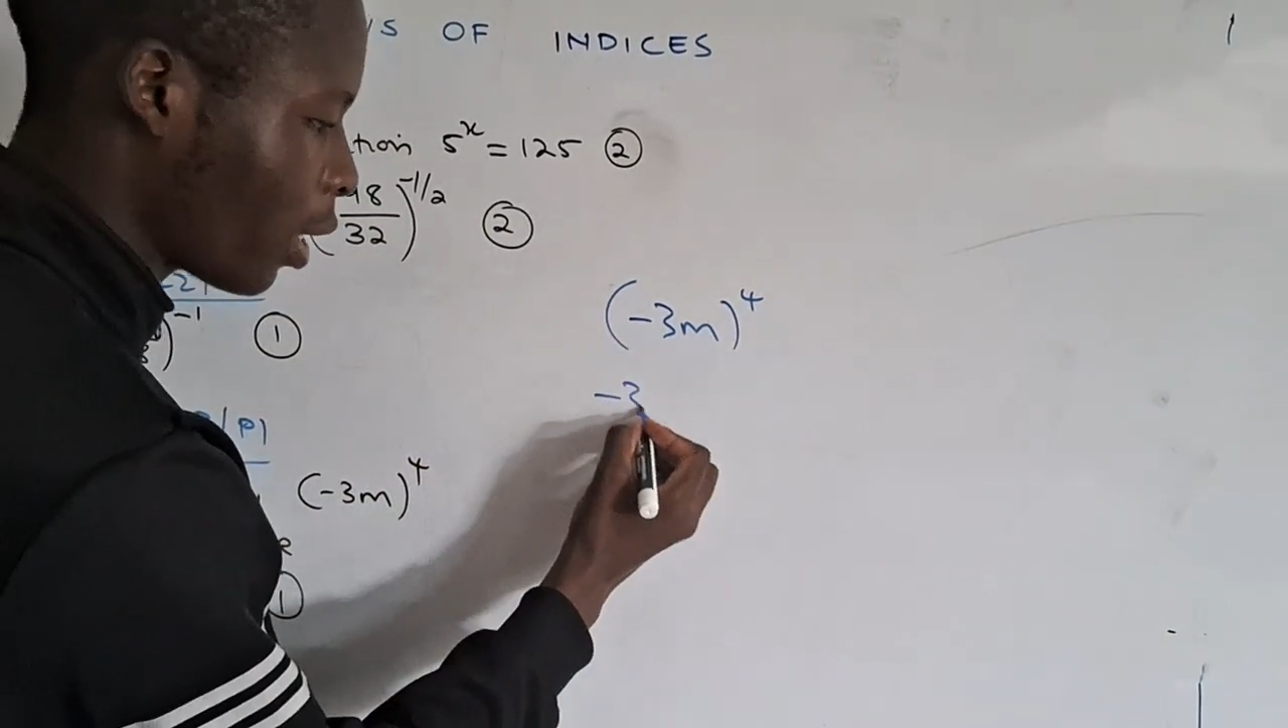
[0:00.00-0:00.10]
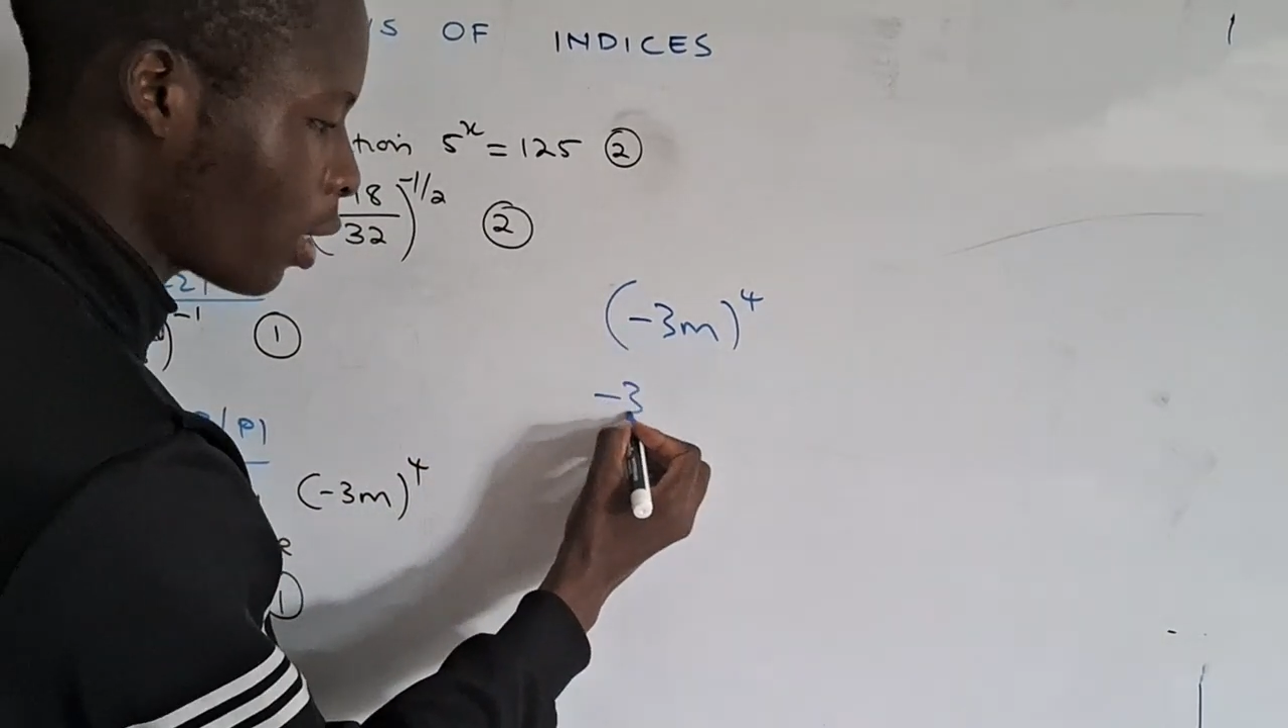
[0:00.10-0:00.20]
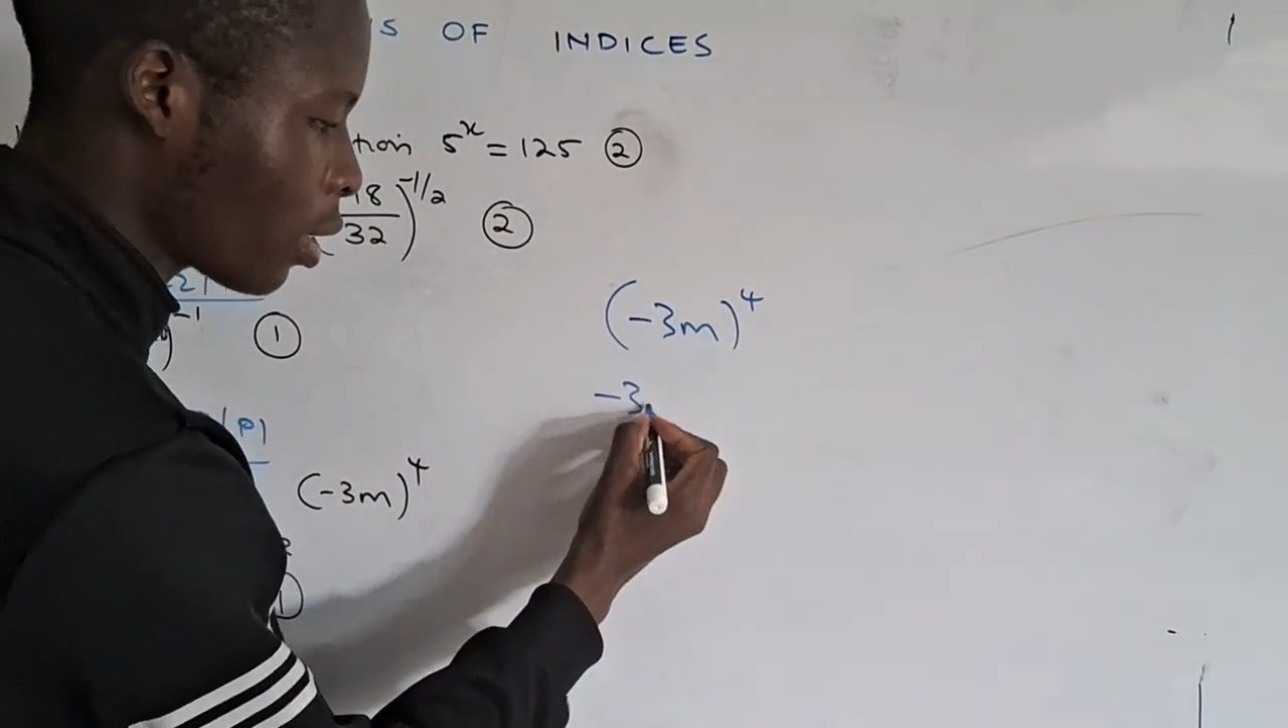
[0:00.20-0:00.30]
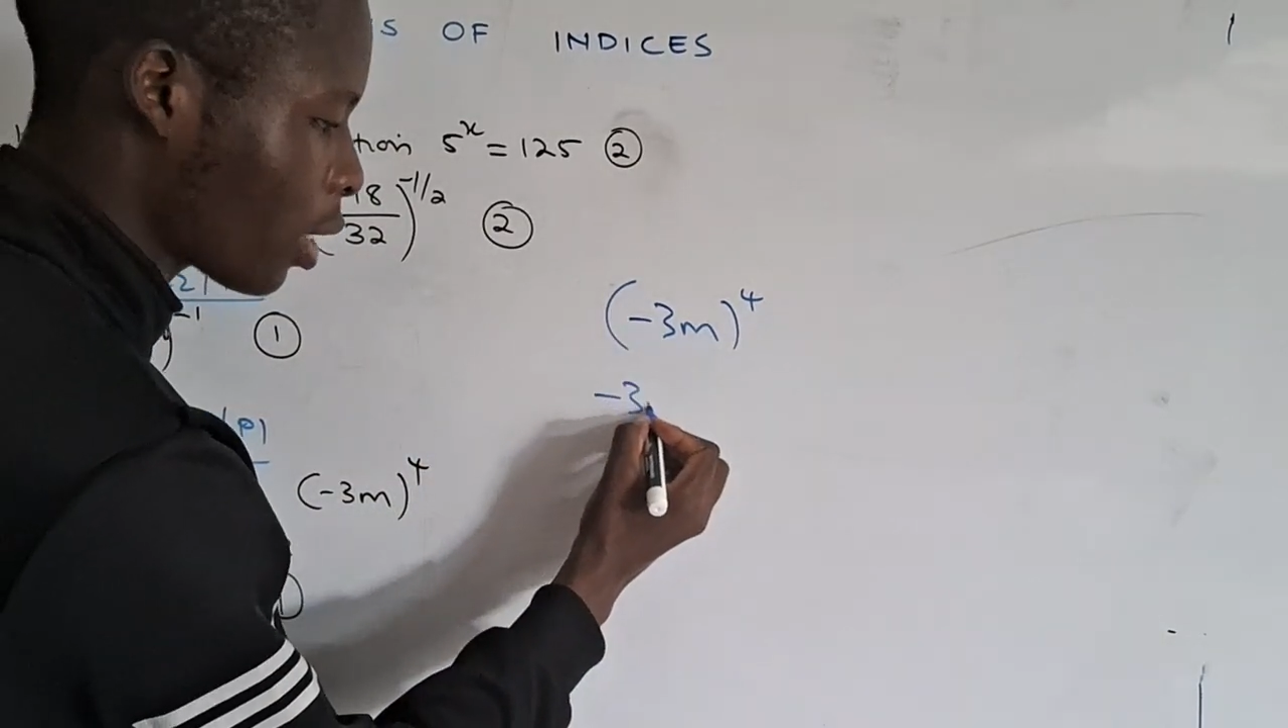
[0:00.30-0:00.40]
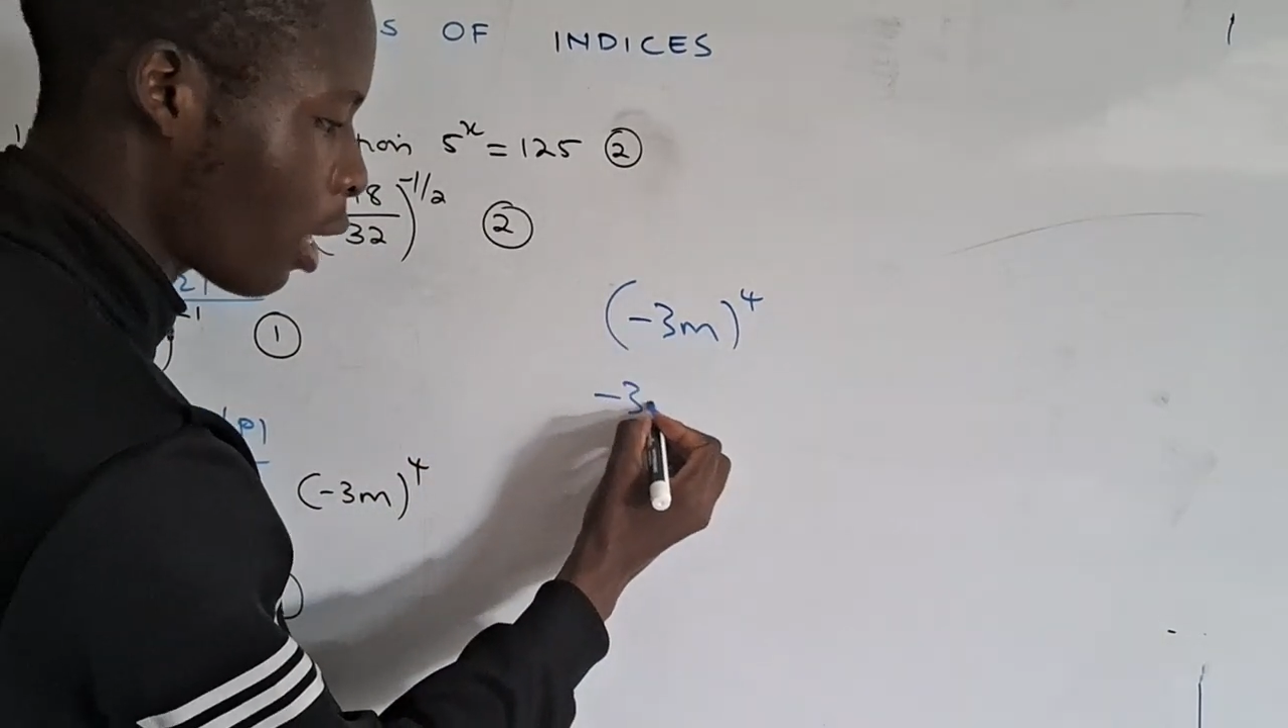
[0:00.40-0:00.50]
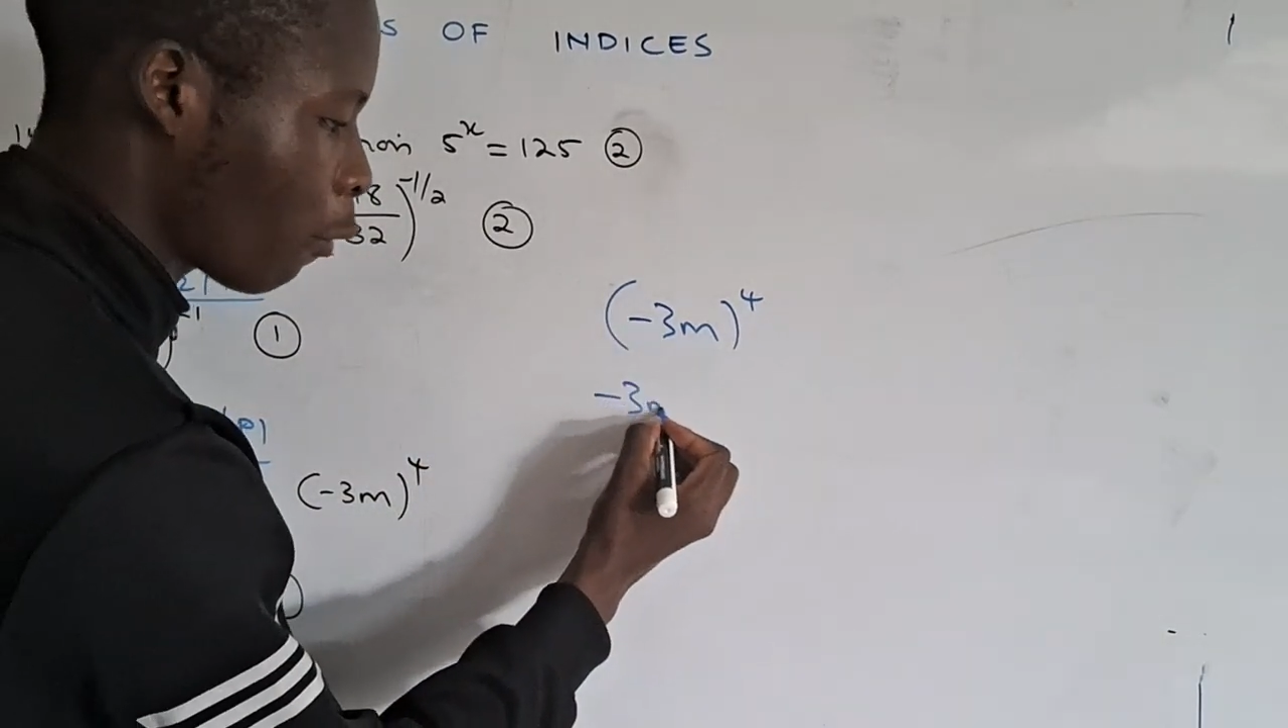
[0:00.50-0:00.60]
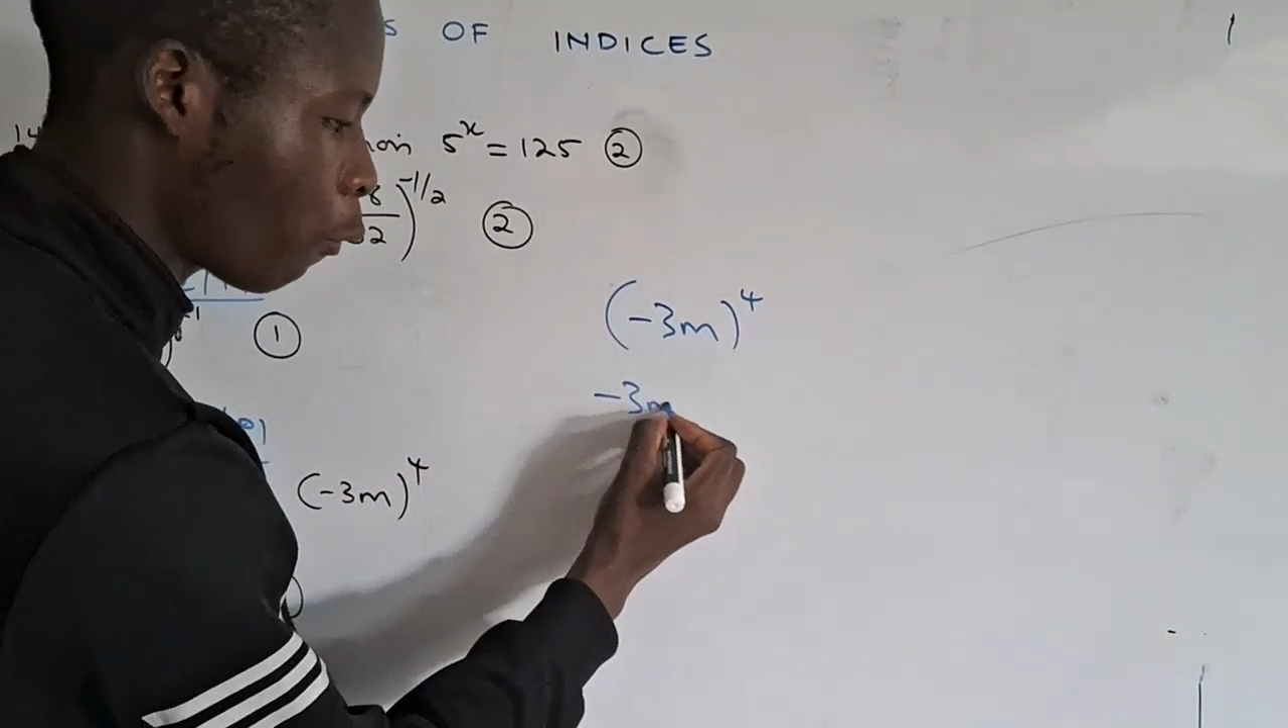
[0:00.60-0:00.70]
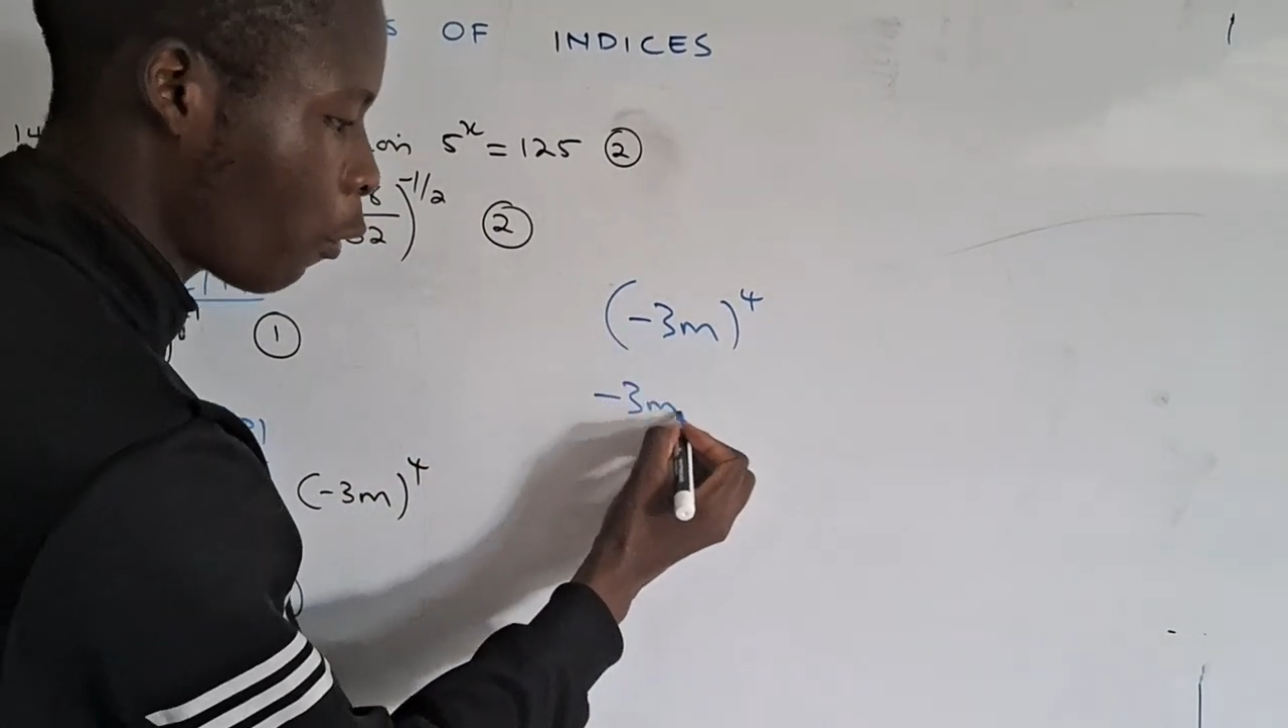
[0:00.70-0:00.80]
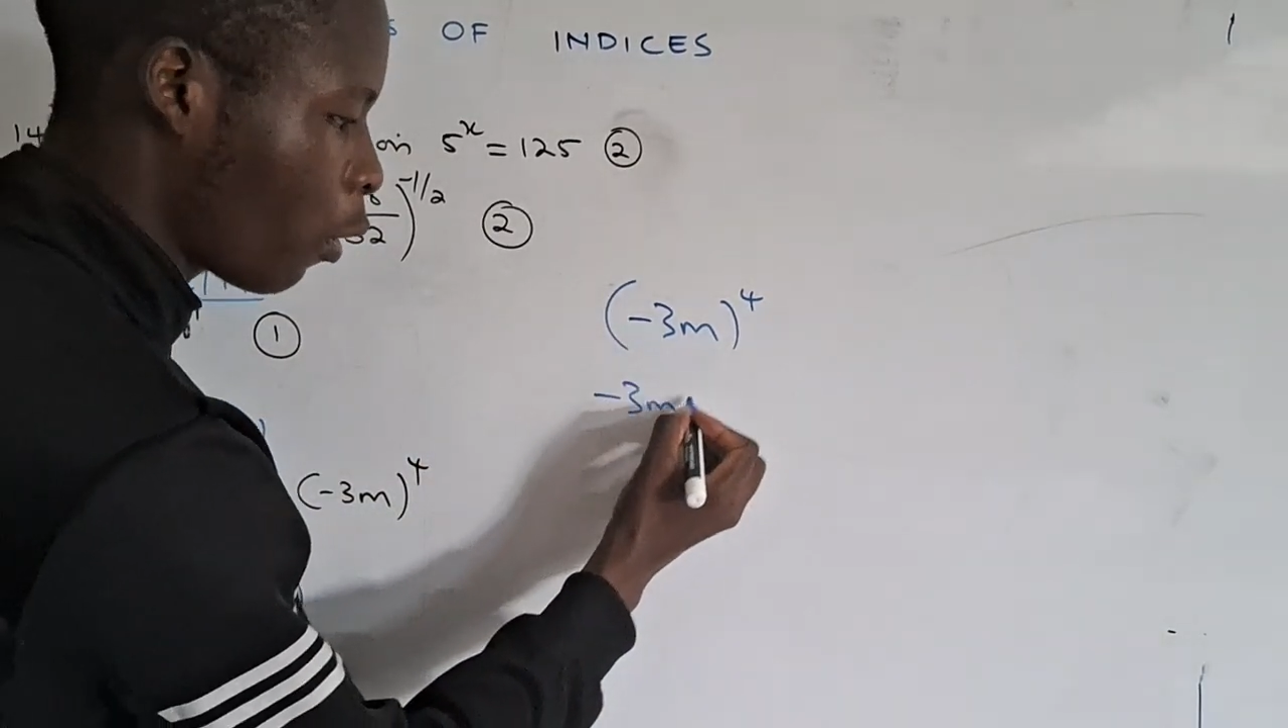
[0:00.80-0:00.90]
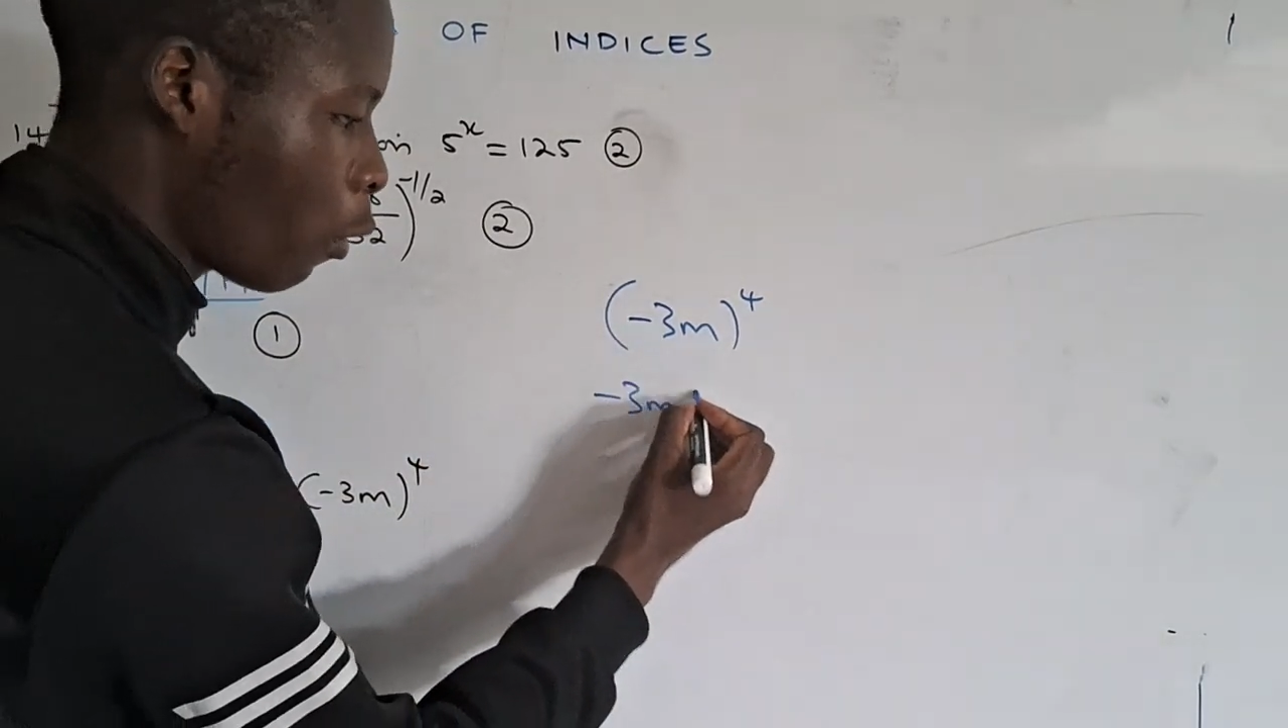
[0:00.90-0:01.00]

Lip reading: itself